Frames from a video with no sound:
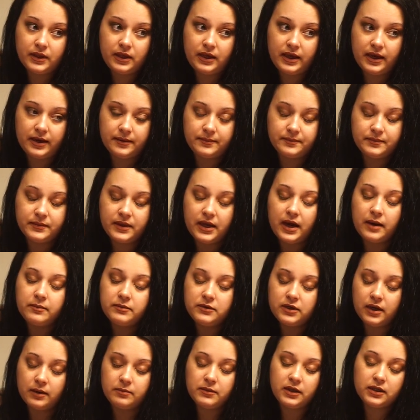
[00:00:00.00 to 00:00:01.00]
yeah,
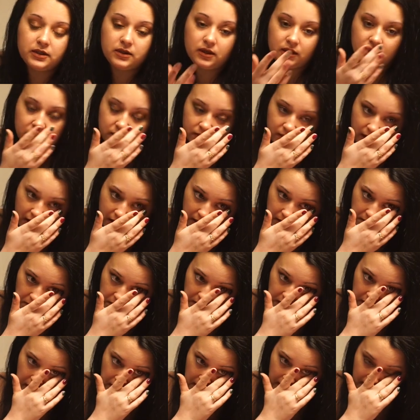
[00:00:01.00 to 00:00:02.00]
I'm not gonna cry.
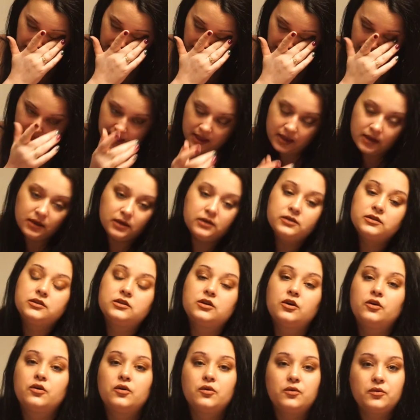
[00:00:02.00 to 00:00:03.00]

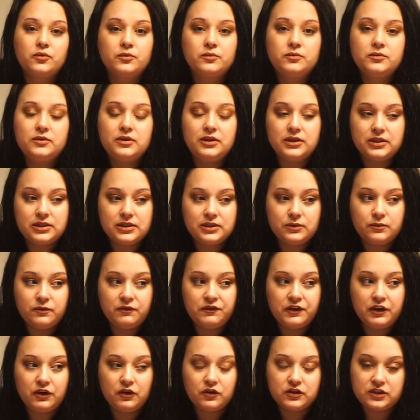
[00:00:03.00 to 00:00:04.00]
So this
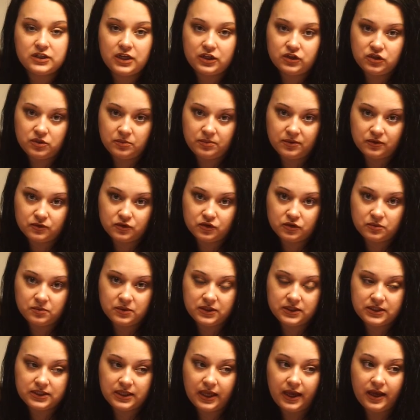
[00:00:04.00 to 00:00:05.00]
video is not supposed to
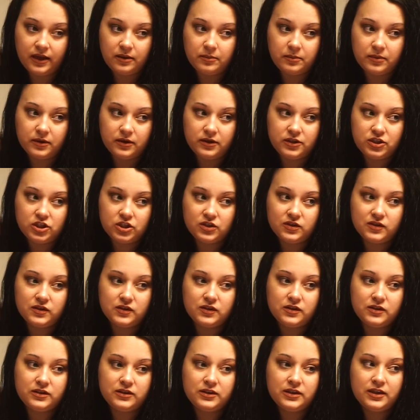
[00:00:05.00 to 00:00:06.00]
be sad, but
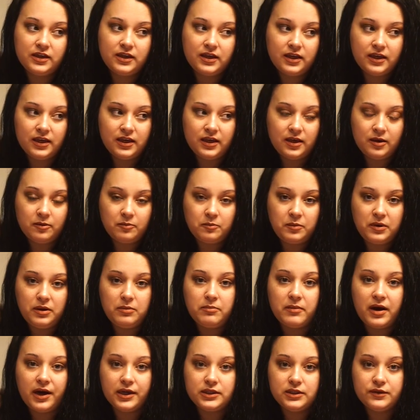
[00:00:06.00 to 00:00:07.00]
just be
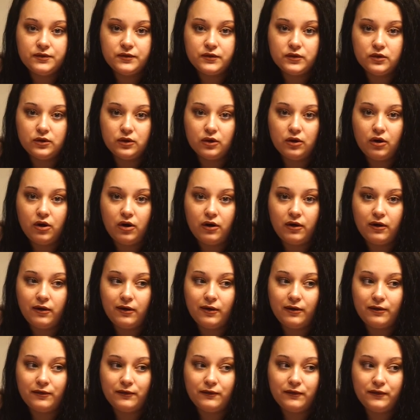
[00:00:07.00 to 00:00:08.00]
mindful
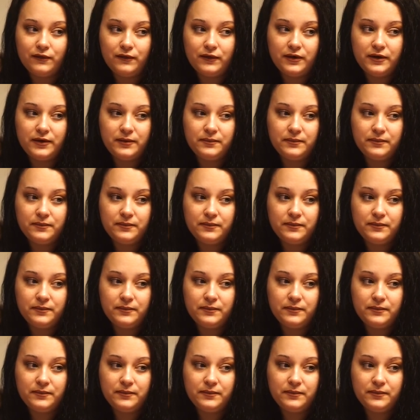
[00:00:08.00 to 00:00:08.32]
of